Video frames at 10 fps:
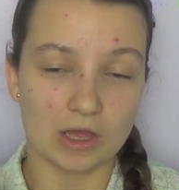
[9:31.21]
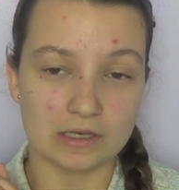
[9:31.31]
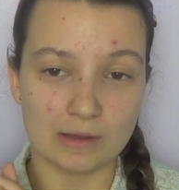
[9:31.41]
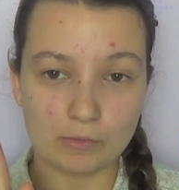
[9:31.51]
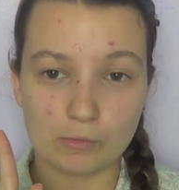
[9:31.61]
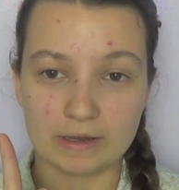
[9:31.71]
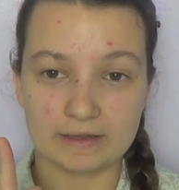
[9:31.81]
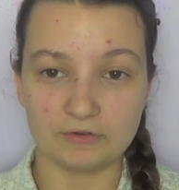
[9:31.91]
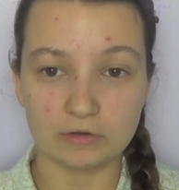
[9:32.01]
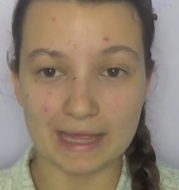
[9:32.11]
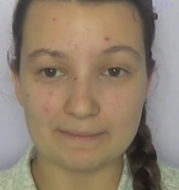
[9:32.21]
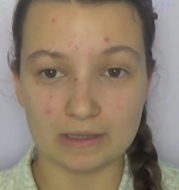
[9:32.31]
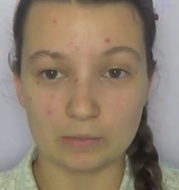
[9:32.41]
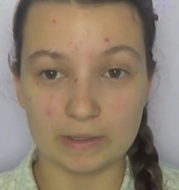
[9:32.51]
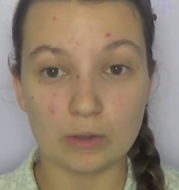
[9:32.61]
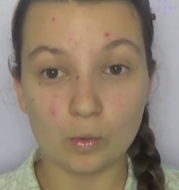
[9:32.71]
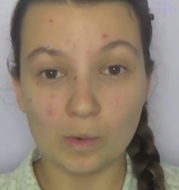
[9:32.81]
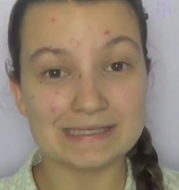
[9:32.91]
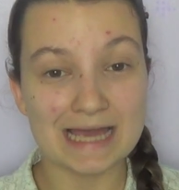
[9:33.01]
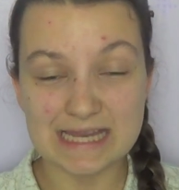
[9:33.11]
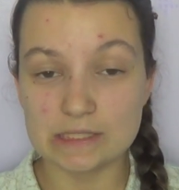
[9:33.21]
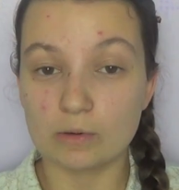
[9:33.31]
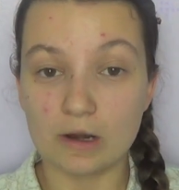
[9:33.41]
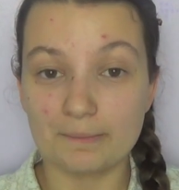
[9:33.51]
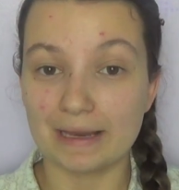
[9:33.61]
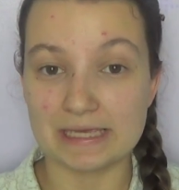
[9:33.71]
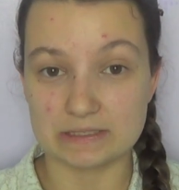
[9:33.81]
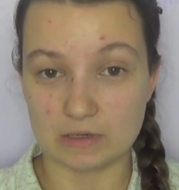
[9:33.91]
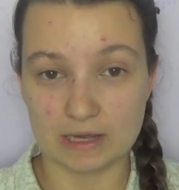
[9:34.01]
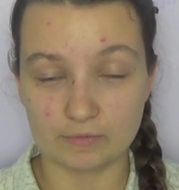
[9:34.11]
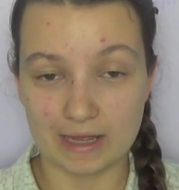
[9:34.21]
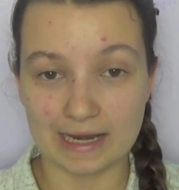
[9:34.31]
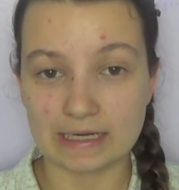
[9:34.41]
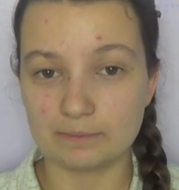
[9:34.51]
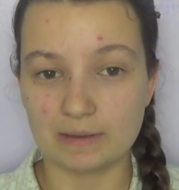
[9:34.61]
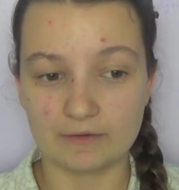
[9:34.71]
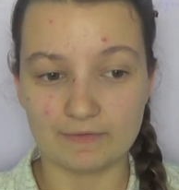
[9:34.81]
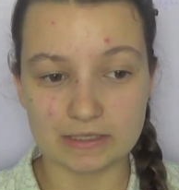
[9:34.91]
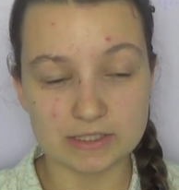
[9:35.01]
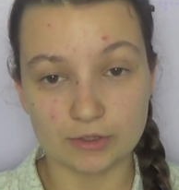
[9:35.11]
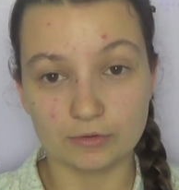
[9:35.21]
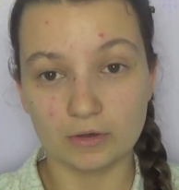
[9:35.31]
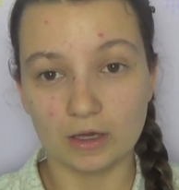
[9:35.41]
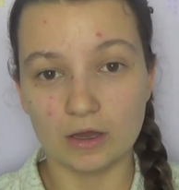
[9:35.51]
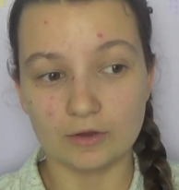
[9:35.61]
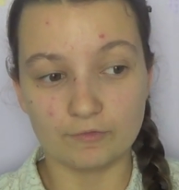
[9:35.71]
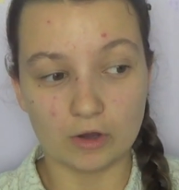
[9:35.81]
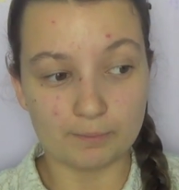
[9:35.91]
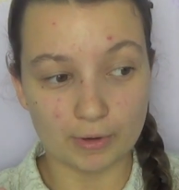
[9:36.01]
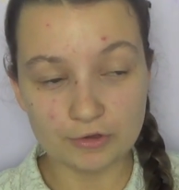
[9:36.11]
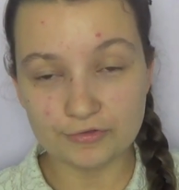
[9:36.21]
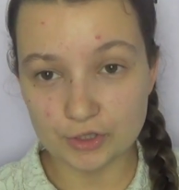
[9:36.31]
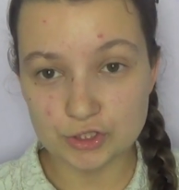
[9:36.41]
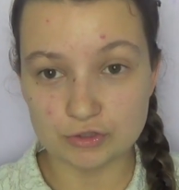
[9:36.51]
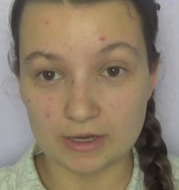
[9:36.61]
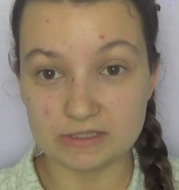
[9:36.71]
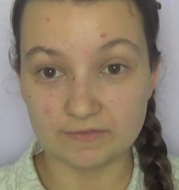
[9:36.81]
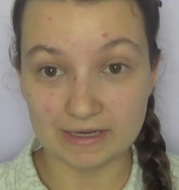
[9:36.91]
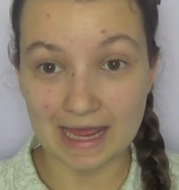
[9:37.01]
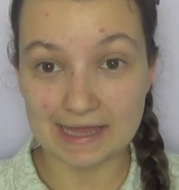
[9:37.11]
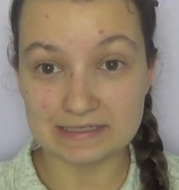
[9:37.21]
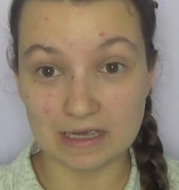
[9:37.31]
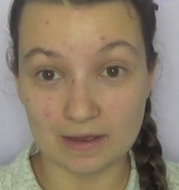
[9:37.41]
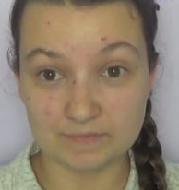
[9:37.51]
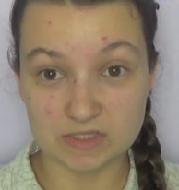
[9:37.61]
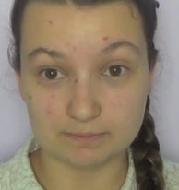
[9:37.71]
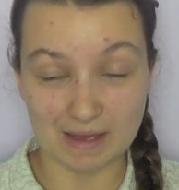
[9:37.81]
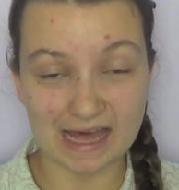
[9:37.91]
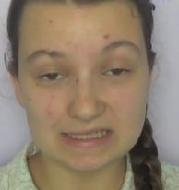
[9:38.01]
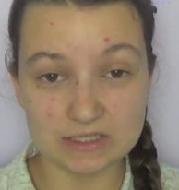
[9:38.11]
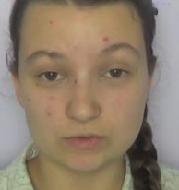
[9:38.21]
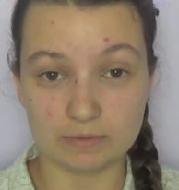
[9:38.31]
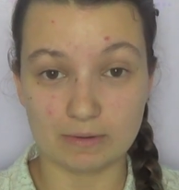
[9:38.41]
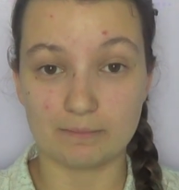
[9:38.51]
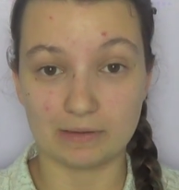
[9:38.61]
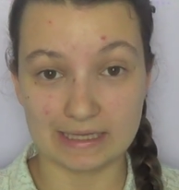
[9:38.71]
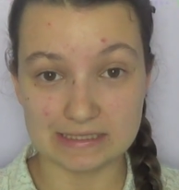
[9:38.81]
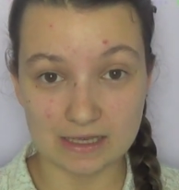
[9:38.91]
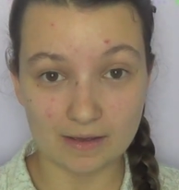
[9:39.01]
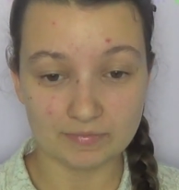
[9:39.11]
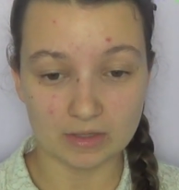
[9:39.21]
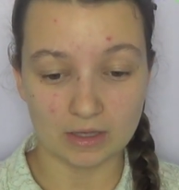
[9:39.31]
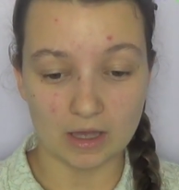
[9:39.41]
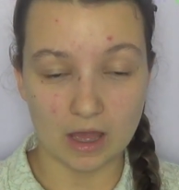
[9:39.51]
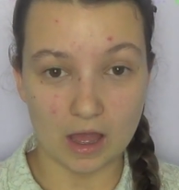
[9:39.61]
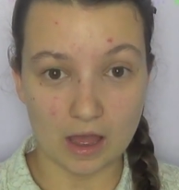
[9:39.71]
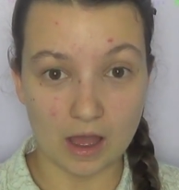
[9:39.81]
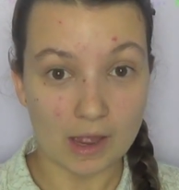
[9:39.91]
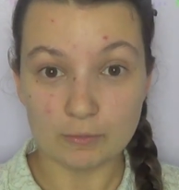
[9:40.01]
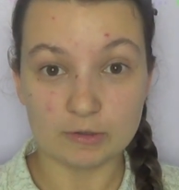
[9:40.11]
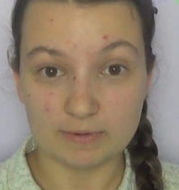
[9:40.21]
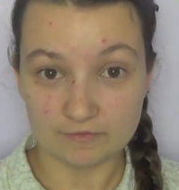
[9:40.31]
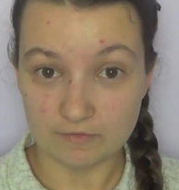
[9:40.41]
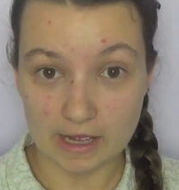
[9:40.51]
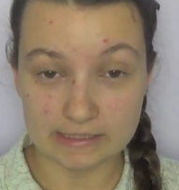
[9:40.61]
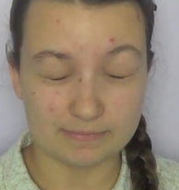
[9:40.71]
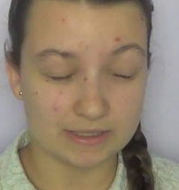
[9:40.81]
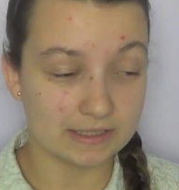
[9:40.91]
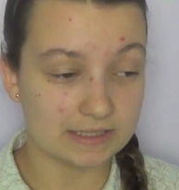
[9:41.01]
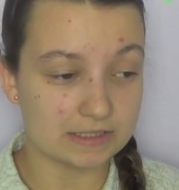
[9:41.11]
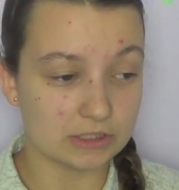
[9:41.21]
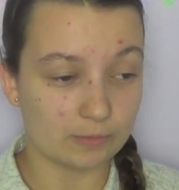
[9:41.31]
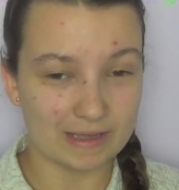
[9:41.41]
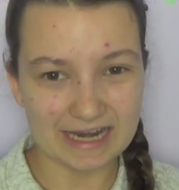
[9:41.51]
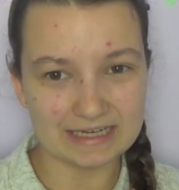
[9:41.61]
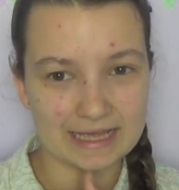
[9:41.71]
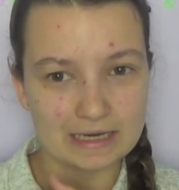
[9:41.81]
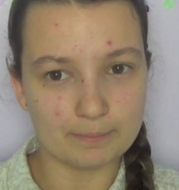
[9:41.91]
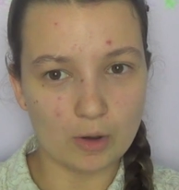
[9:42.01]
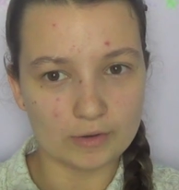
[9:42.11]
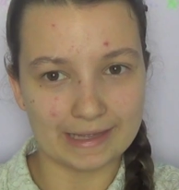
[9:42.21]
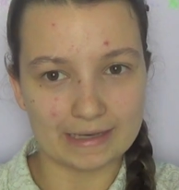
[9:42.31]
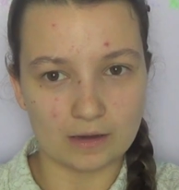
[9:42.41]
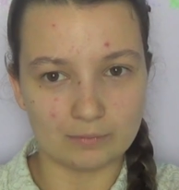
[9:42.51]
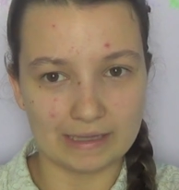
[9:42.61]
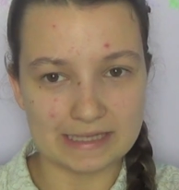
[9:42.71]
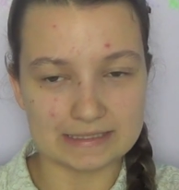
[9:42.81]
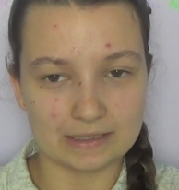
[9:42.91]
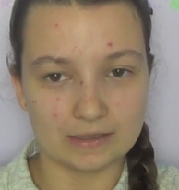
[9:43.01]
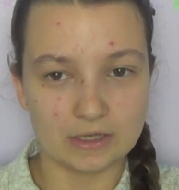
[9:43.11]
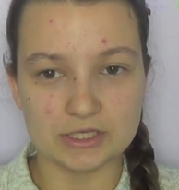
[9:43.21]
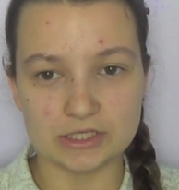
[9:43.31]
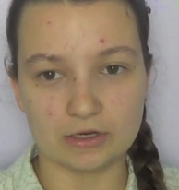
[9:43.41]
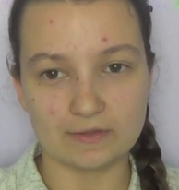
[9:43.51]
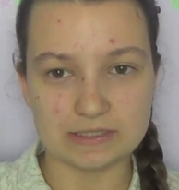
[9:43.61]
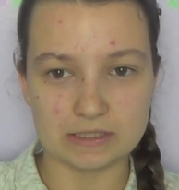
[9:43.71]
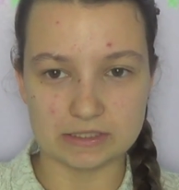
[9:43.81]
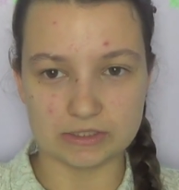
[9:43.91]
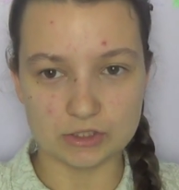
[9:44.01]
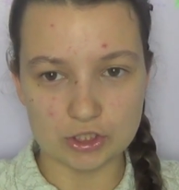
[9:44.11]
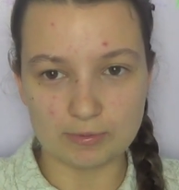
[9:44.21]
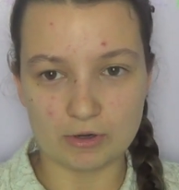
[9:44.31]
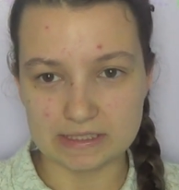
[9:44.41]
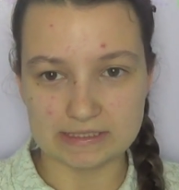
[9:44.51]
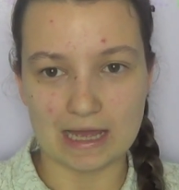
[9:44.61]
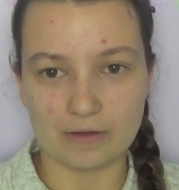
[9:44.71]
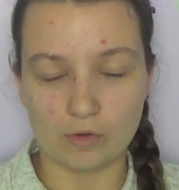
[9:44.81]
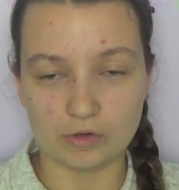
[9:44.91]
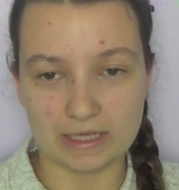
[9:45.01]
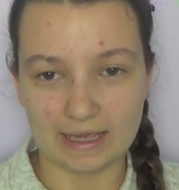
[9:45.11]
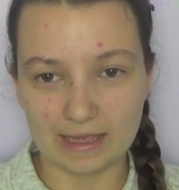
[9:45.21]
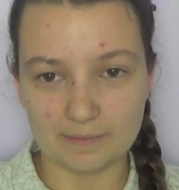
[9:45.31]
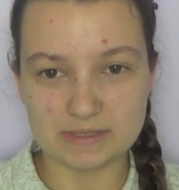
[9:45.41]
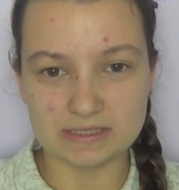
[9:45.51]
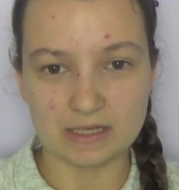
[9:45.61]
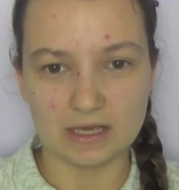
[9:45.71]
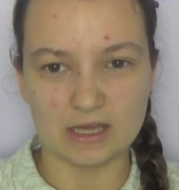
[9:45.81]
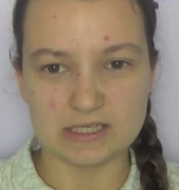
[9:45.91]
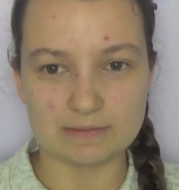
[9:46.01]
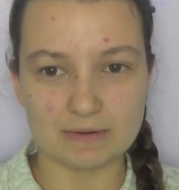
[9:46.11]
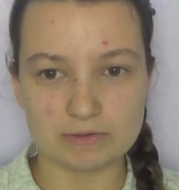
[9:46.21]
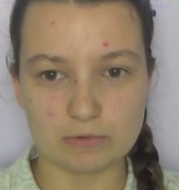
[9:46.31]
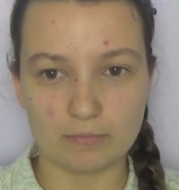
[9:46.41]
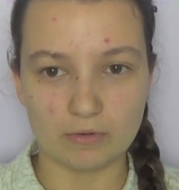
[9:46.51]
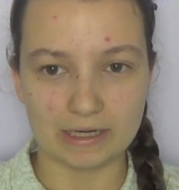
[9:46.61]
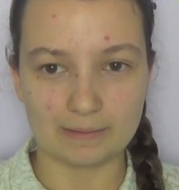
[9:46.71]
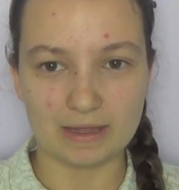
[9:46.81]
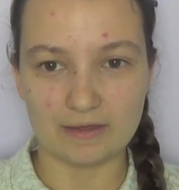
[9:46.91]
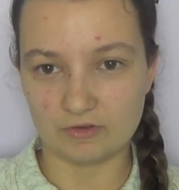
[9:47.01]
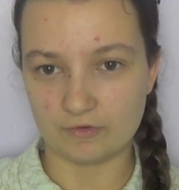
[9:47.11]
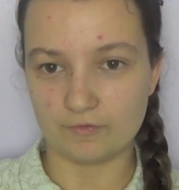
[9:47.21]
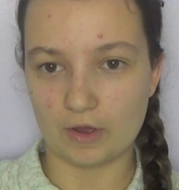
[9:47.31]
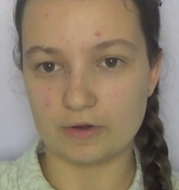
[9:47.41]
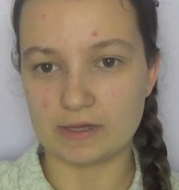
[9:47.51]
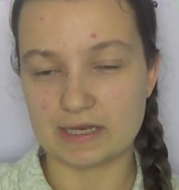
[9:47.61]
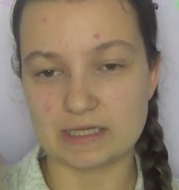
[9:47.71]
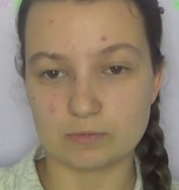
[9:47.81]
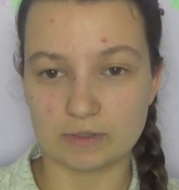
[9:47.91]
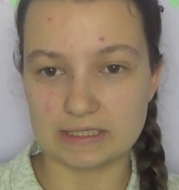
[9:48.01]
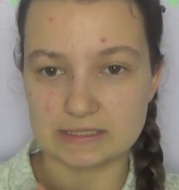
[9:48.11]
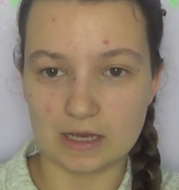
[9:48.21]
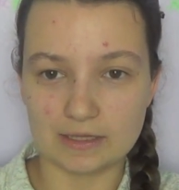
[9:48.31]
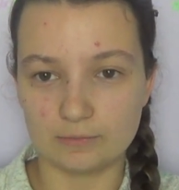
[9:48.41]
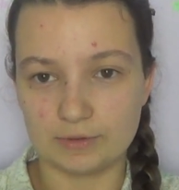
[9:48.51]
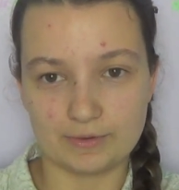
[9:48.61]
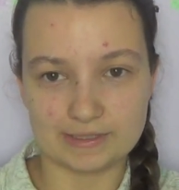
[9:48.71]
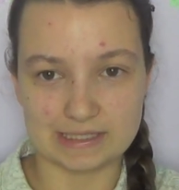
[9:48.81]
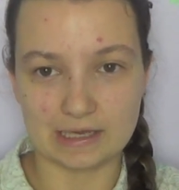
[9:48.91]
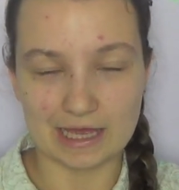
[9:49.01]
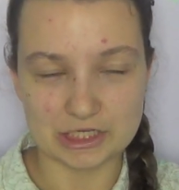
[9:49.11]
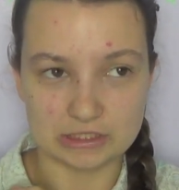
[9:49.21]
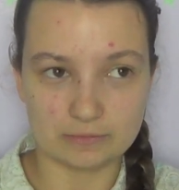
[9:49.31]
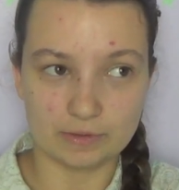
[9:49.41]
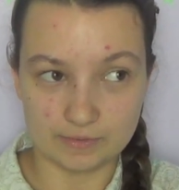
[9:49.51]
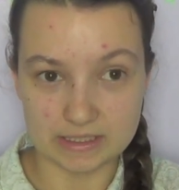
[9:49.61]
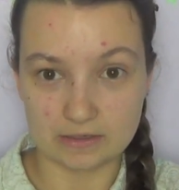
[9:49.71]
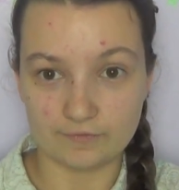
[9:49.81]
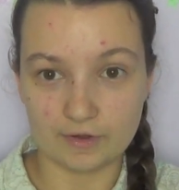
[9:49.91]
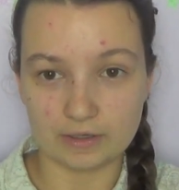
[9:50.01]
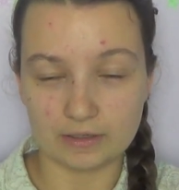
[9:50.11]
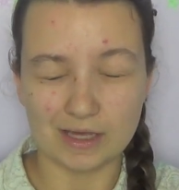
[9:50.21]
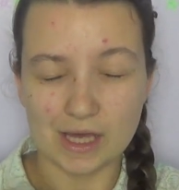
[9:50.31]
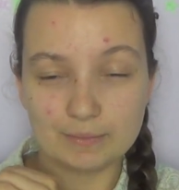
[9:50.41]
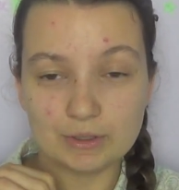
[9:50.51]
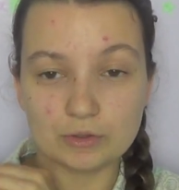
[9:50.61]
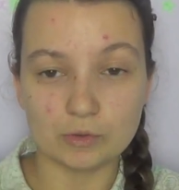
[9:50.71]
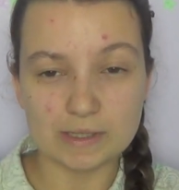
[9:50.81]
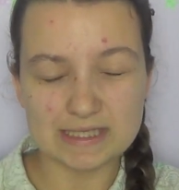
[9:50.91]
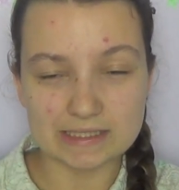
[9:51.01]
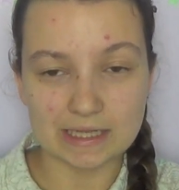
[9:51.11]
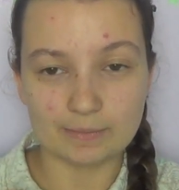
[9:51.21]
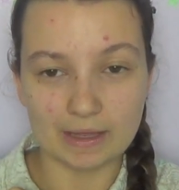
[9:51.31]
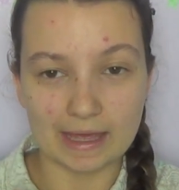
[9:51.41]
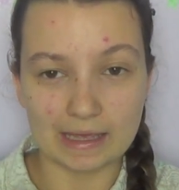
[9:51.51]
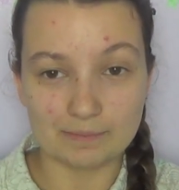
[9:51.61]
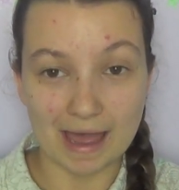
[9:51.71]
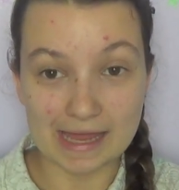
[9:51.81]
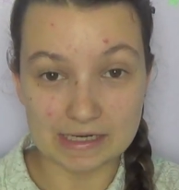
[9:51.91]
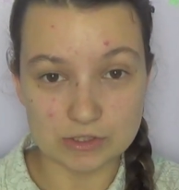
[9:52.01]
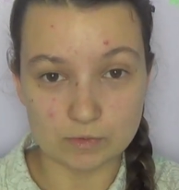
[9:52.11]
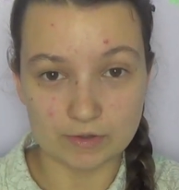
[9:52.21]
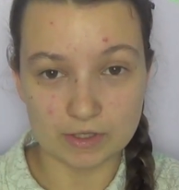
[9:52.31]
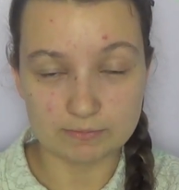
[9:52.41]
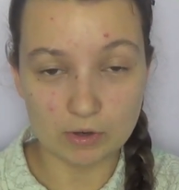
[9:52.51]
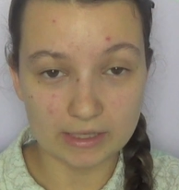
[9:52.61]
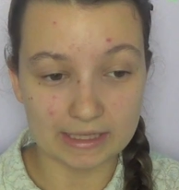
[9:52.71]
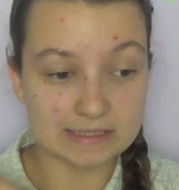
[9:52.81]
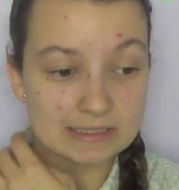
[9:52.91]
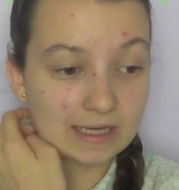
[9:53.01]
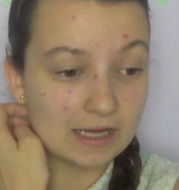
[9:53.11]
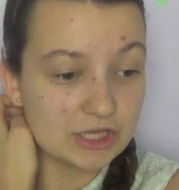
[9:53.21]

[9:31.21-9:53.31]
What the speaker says: Number one, if you're like me and we always had to wear a blazer whenever we had any big events, so for both those trips, if I'd had some pads stored in my blazer, I would have been fine because, you know, we had an inner pocket in our blazer. So, you know, there's two pockets down on your hips, sometimes one pocket up here for your phone, and then there's one inside that we always hit, actually that we always hit our phone in. But you can always slip a pad into one of those pockets.